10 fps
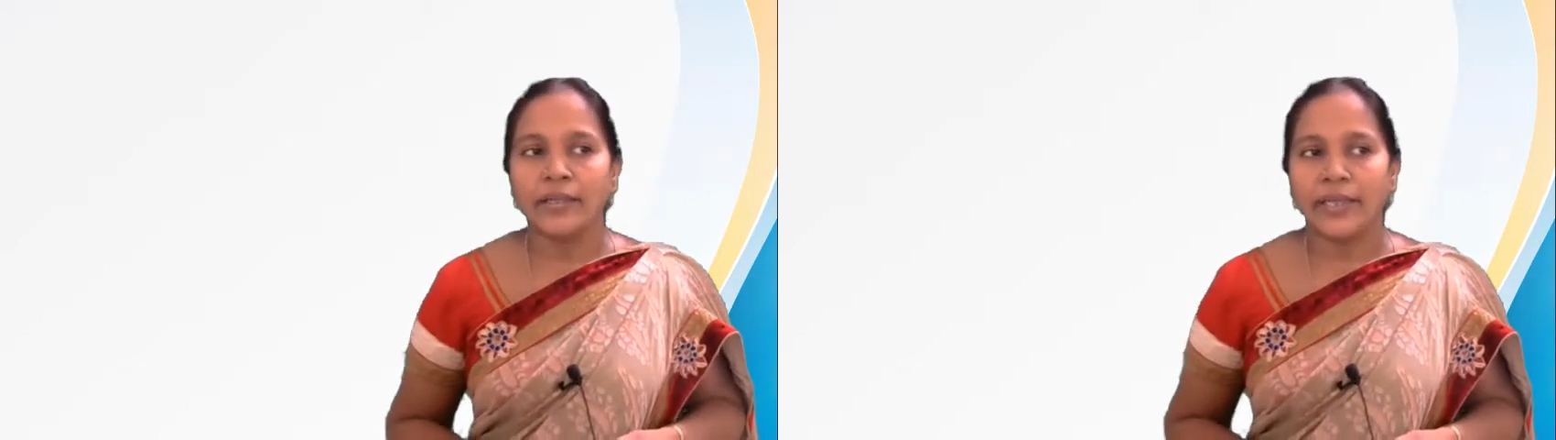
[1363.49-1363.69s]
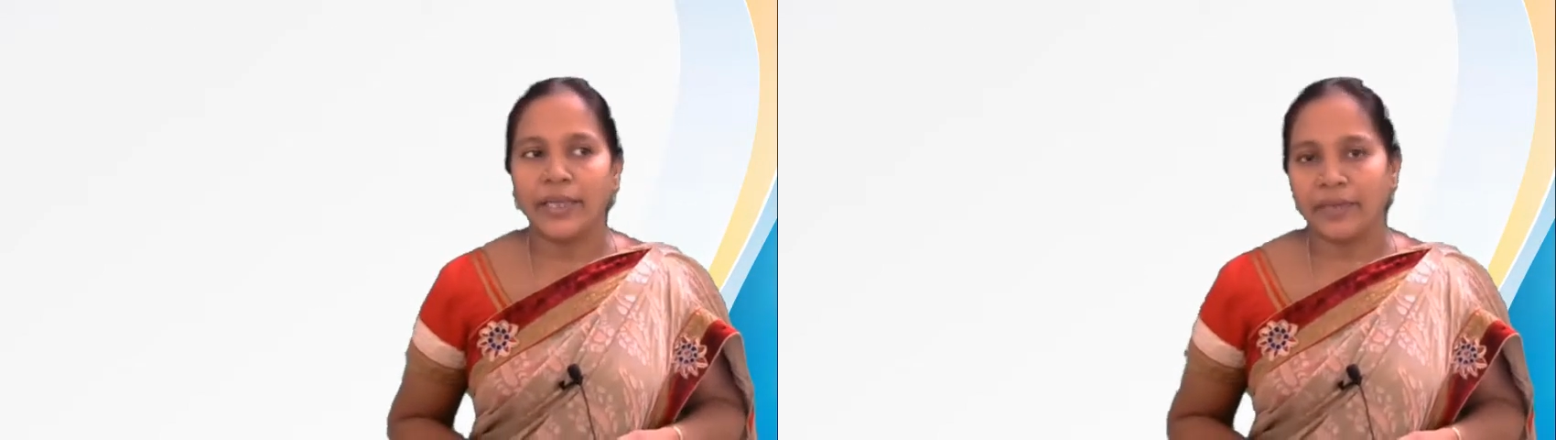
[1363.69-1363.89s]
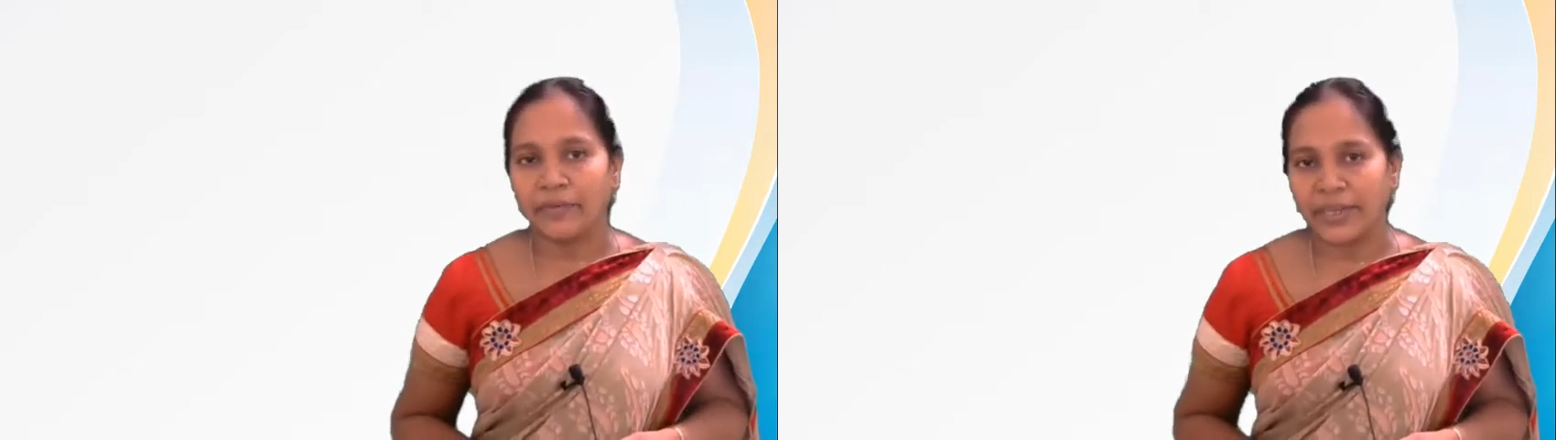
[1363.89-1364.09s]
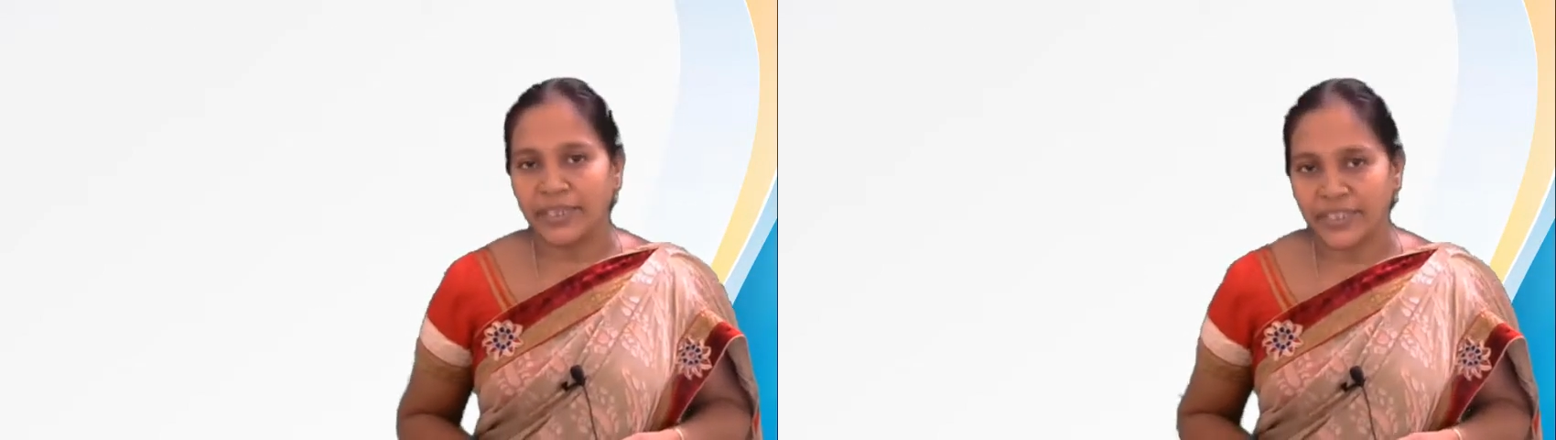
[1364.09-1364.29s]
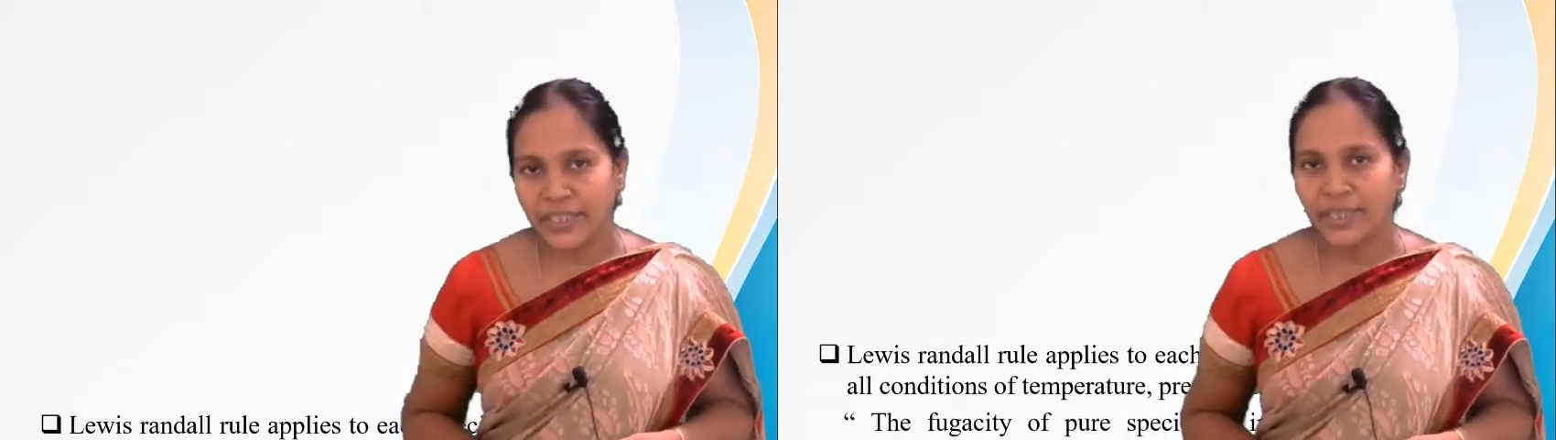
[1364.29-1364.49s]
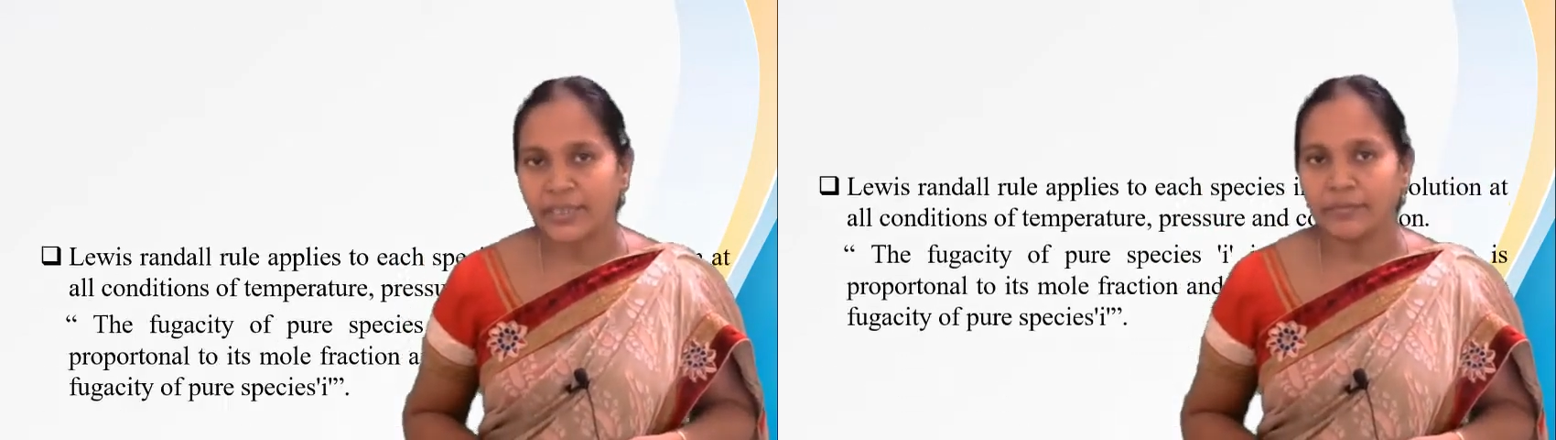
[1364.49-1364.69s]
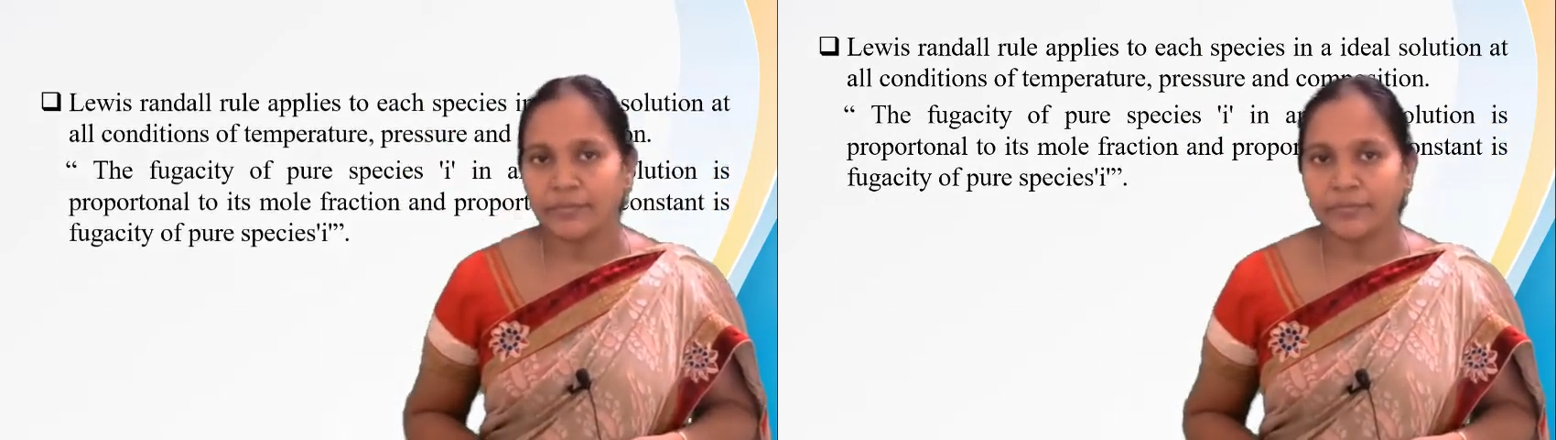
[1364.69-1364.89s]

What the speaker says: equation.